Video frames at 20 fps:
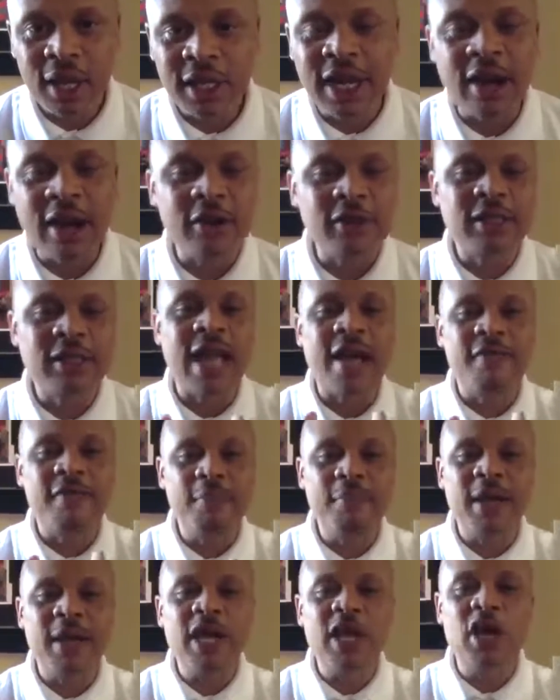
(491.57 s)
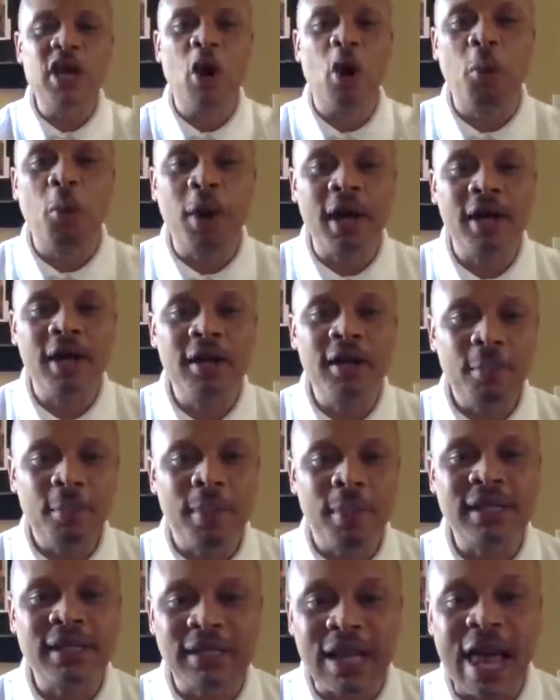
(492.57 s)
There's haven't been no one,
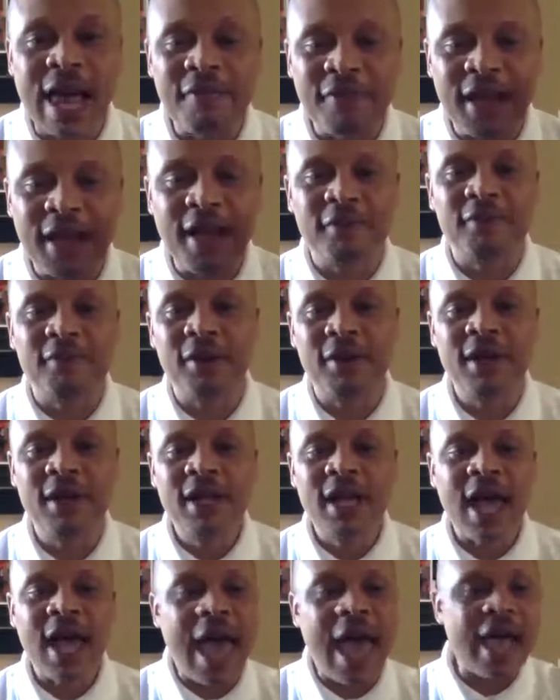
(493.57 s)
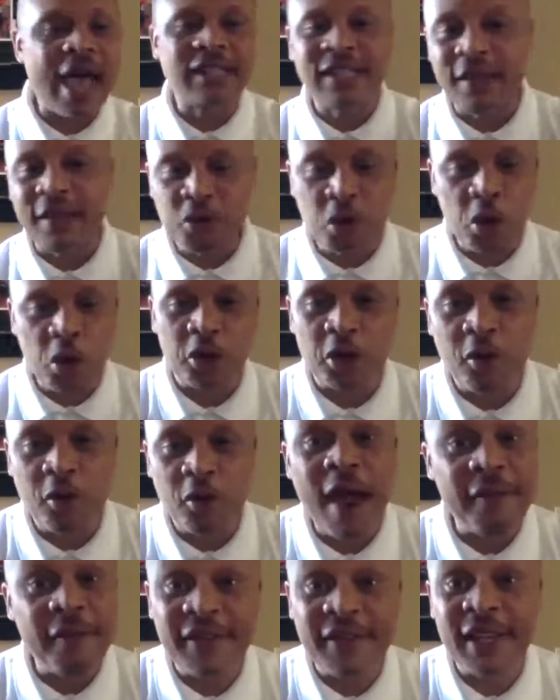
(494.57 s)
basically I've ever asked, have you heard of
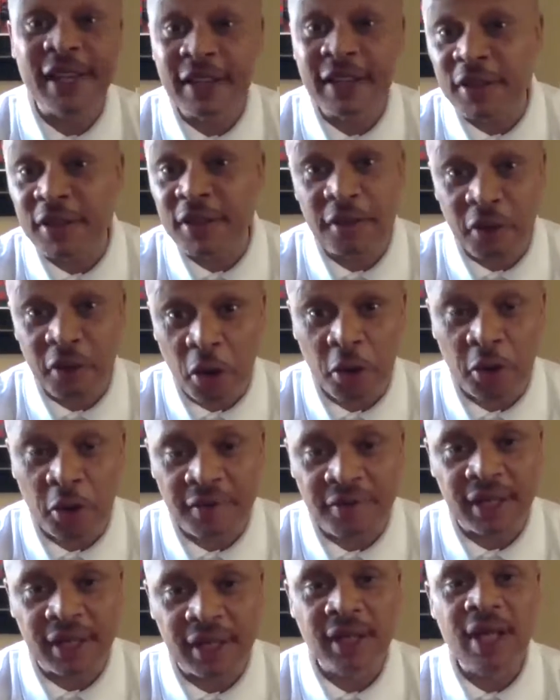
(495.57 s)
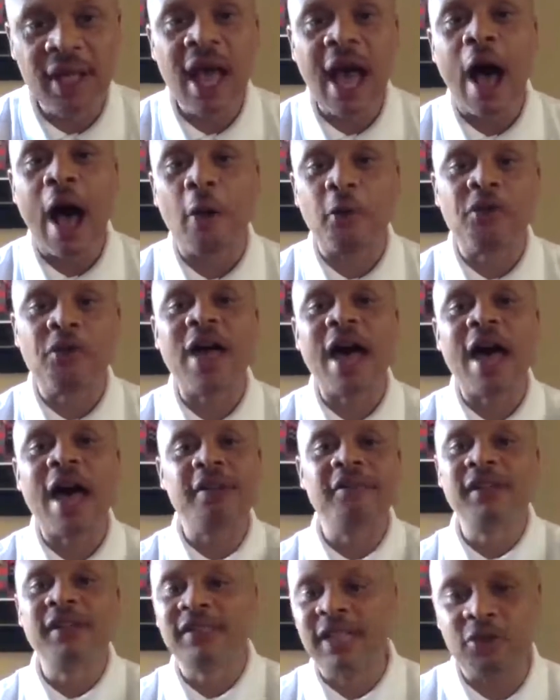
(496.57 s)
graphene? And they've heard of it outside
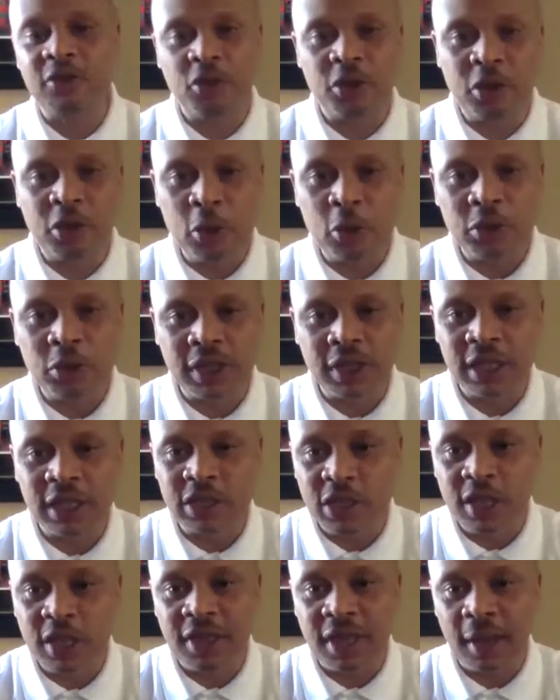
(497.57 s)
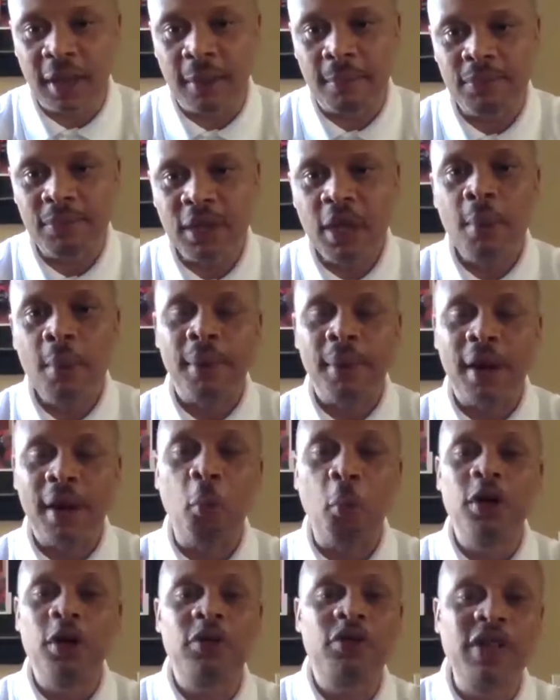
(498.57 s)
of us introducing it to them. But I
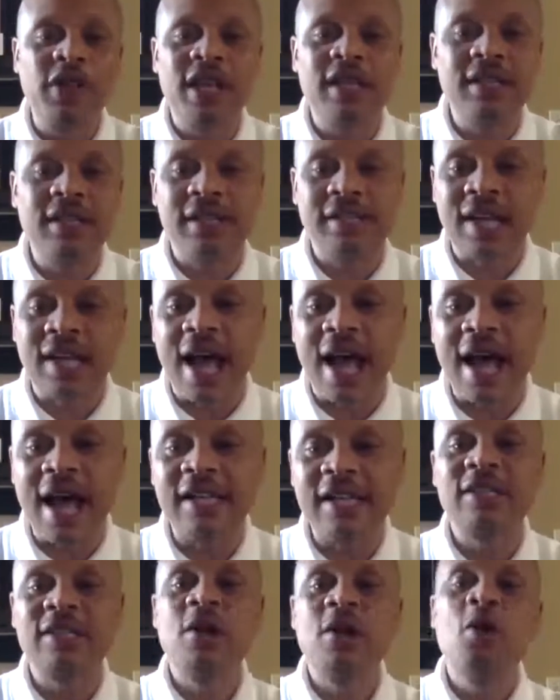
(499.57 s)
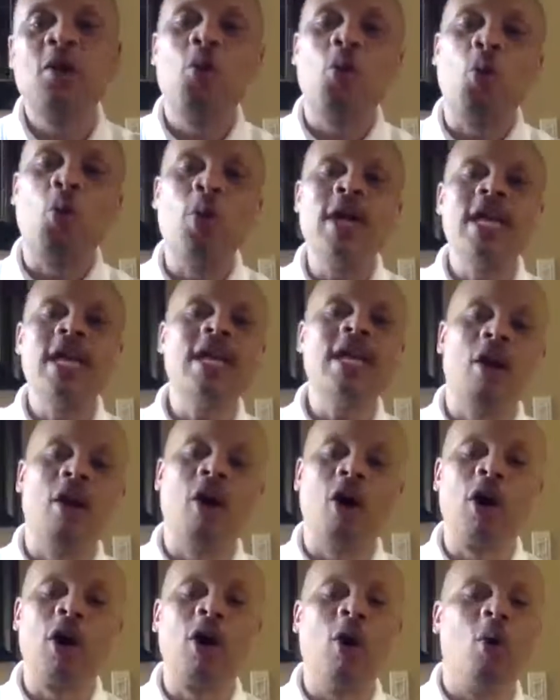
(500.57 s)
want to say this, guys, we
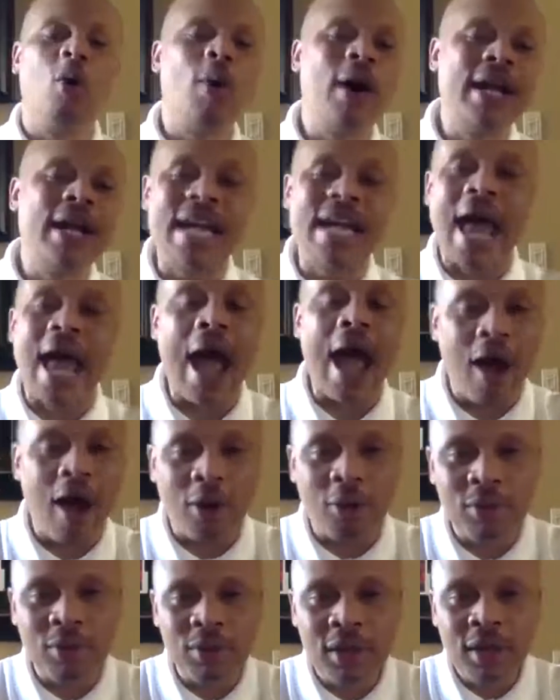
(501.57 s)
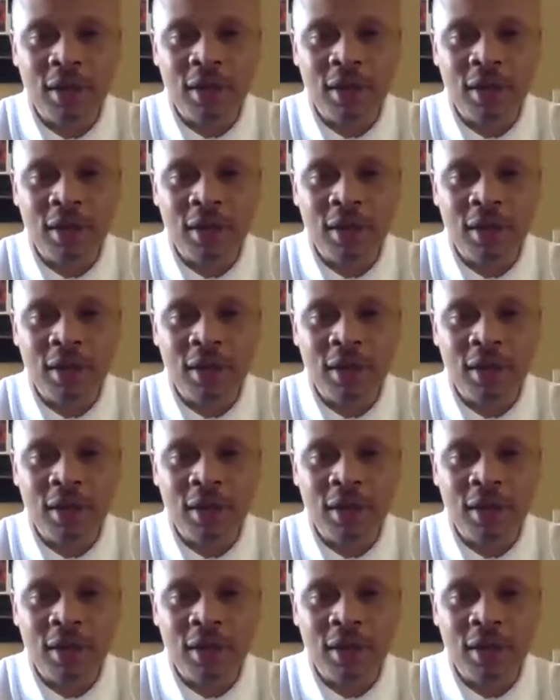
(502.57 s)
are going now